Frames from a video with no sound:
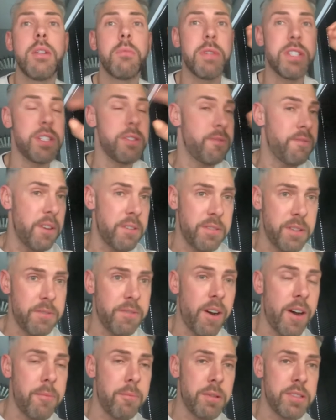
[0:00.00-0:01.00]
which is
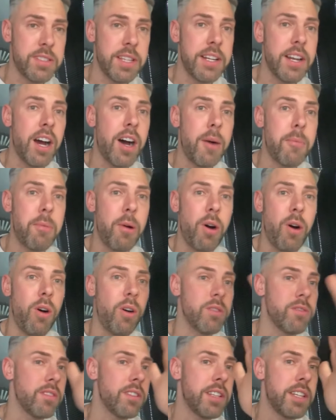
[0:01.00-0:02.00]
55% up
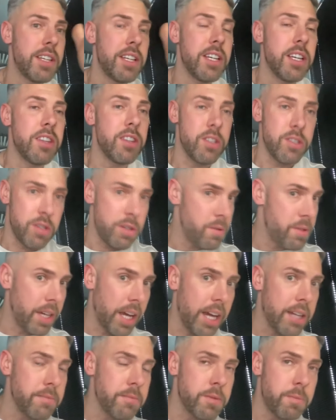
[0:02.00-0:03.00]
on the two
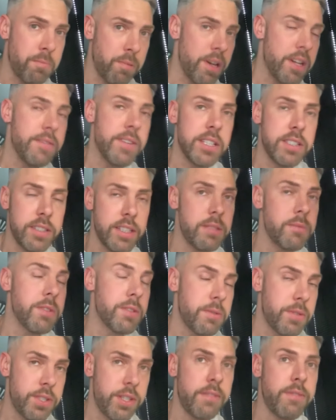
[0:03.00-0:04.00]
games previously,
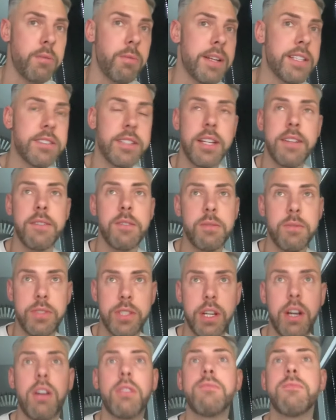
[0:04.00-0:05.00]
which was Sheffield Wednesday and
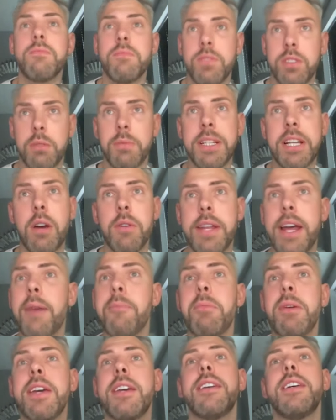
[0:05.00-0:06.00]
Ipswich at home. So we know
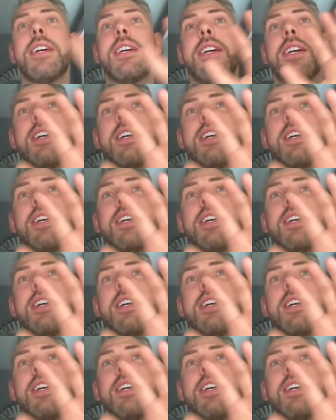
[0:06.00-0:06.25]
that bit.